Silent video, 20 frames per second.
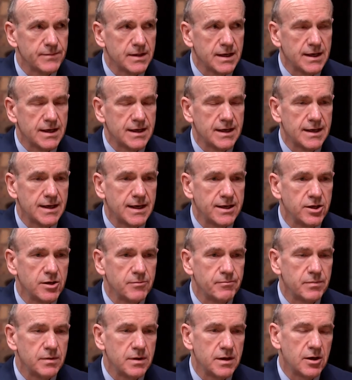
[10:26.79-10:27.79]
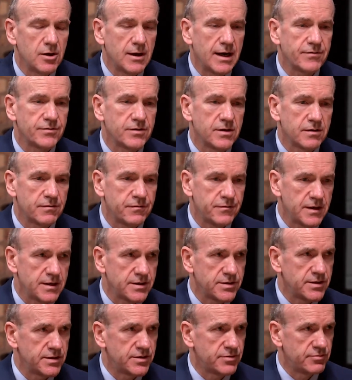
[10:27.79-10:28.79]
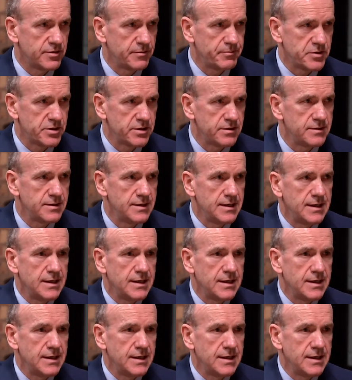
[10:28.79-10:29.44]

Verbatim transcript: Uh, and, you, you know, after the first disruption,